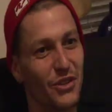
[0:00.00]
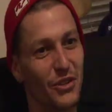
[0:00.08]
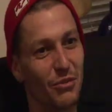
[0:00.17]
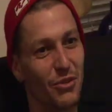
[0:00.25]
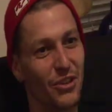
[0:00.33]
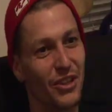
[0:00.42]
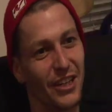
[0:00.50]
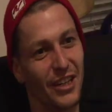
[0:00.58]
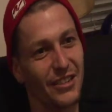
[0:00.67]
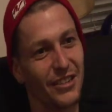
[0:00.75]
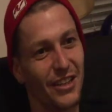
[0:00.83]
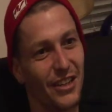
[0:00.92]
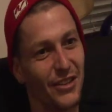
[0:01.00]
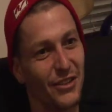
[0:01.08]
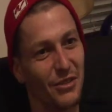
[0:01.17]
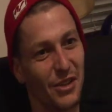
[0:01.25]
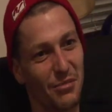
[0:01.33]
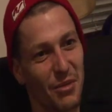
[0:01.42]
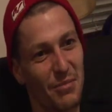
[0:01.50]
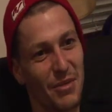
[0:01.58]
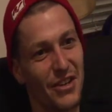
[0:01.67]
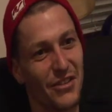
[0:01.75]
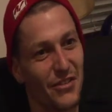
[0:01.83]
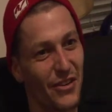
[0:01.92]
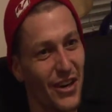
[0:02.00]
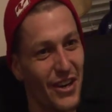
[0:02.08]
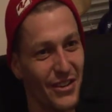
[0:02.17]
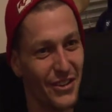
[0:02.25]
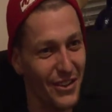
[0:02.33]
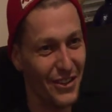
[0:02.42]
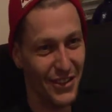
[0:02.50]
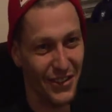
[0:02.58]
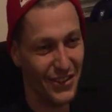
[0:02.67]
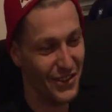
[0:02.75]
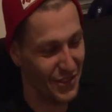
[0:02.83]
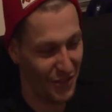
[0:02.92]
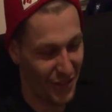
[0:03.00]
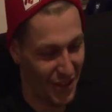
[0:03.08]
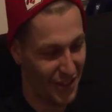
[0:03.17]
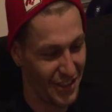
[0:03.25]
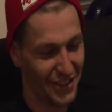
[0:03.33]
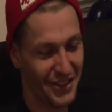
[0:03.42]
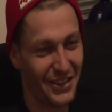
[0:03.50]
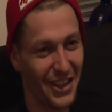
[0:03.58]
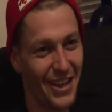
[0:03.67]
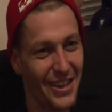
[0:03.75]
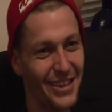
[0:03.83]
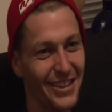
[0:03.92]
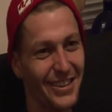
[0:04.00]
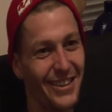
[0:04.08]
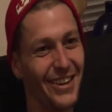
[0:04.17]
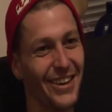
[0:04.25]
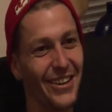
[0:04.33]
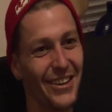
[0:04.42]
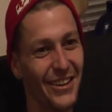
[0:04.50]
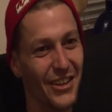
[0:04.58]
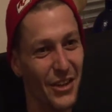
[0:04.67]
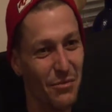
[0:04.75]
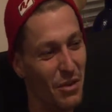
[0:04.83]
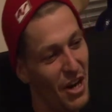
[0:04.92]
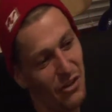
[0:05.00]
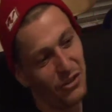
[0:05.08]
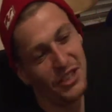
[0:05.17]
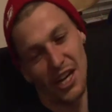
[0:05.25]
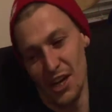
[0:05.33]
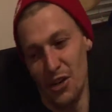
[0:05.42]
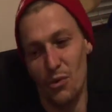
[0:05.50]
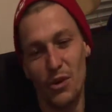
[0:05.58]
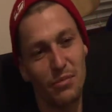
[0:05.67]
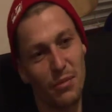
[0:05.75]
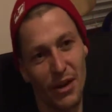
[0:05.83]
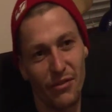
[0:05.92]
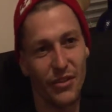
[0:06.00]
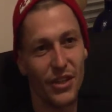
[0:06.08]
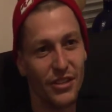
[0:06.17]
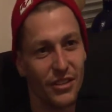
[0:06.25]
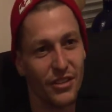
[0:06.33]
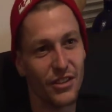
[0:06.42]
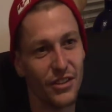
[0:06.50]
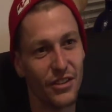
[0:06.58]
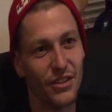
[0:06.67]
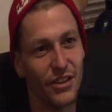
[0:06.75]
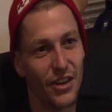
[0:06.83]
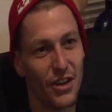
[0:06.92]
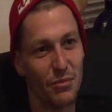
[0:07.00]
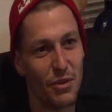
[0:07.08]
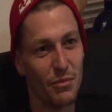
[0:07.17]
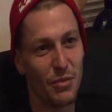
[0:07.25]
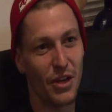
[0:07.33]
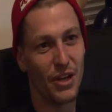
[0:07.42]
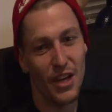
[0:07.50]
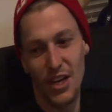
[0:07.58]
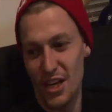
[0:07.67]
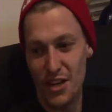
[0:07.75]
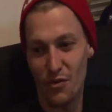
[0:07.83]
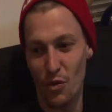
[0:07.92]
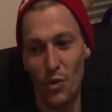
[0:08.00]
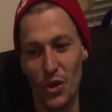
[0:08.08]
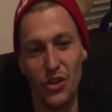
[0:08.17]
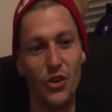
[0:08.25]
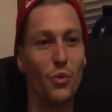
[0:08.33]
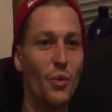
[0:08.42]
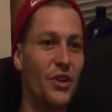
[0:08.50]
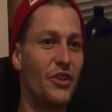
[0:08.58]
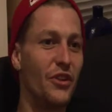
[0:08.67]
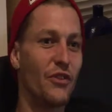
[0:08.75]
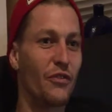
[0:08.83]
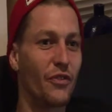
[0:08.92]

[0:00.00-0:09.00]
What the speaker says: and your boy, like I said, I was like my best friend, just fucking skate, you know? But I was skating with my friends too, you know what I mean? But even when you're with your